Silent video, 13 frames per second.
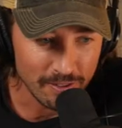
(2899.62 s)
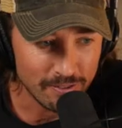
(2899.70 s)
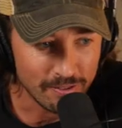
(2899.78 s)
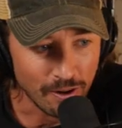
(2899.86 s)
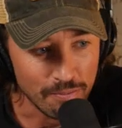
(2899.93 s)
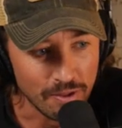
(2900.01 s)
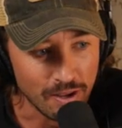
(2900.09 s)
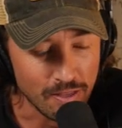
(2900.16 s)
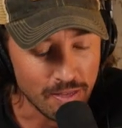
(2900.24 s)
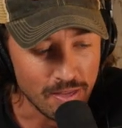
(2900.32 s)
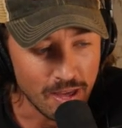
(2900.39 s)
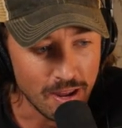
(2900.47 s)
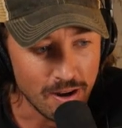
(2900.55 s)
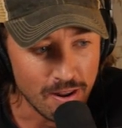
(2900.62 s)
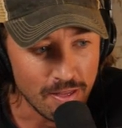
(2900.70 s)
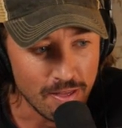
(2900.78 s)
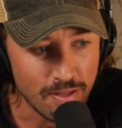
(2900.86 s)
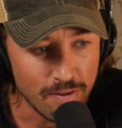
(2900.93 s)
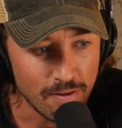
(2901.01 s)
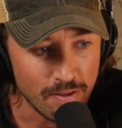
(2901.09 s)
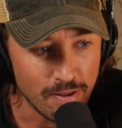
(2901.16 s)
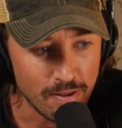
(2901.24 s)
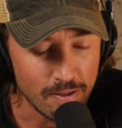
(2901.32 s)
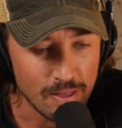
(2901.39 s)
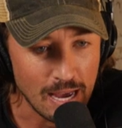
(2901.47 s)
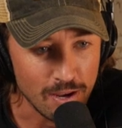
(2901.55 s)
it something then
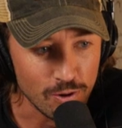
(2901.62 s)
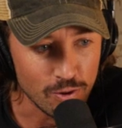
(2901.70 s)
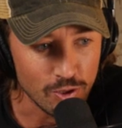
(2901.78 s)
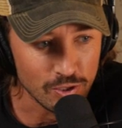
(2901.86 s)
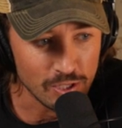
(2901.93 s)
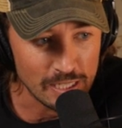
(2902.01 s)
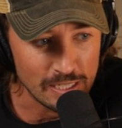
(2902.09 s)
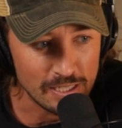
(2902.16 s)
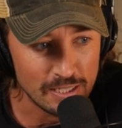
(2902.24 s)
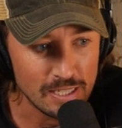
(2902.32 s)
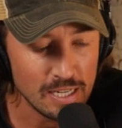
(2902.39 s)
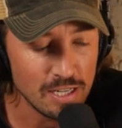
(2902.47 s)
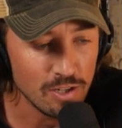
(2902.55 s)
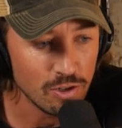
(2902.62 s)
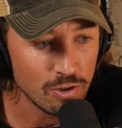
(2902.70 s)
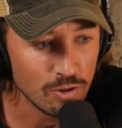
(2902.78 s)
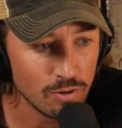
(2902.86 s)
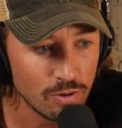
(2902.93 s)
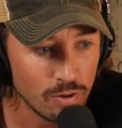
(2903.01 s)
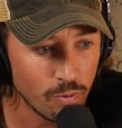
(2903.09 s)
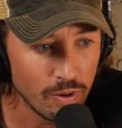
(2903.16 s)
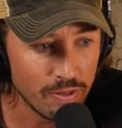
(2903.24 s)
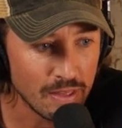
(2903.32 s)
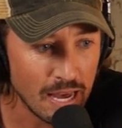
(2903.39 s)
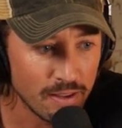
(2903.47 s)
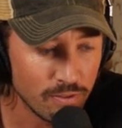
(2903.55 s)
that you just continue with
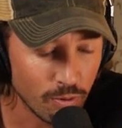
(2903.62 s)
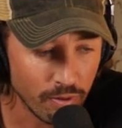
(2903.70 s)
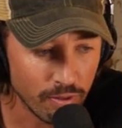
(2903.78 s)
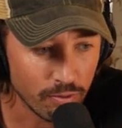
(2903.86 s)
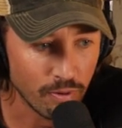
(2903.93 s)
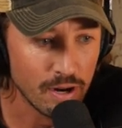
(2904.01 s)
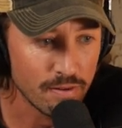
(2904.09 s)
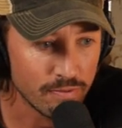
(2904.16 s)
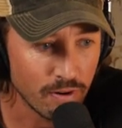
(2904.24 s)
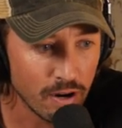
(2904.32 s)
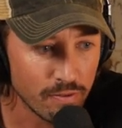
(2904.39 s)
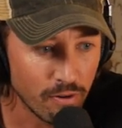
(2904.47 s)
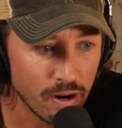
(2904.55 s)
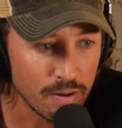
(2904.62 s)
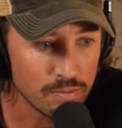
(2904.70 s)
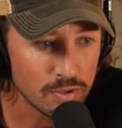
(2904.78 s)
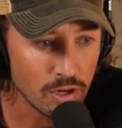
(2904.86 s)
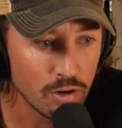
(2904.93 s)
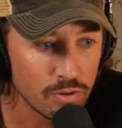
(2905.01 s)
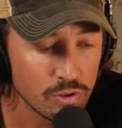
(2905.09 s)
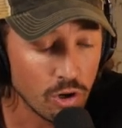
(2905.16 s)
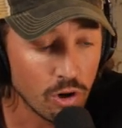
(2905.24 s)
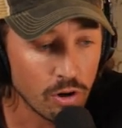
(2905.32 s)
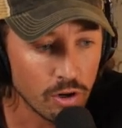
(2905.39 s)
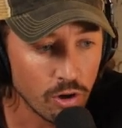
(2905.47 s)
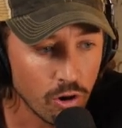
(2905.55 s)
that sort of three to five gram dose
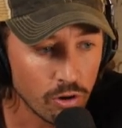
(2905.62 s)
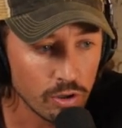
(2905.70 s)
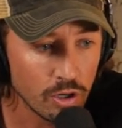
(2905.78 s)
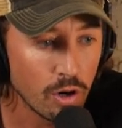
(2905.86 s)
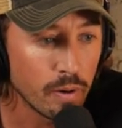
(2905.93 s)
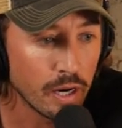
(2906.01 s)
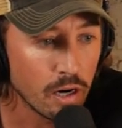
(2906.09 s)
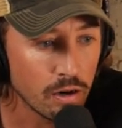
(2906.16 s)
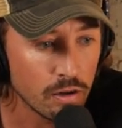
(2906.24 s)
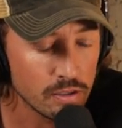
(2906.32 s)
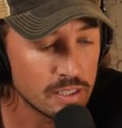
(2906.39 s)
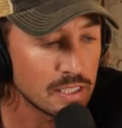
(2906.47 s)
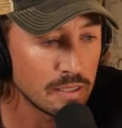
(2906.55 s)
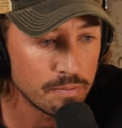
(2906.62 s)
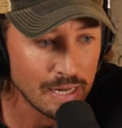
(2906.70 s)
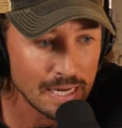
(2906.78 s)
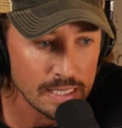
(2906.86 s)
on an ongoing, constant mm-hmm.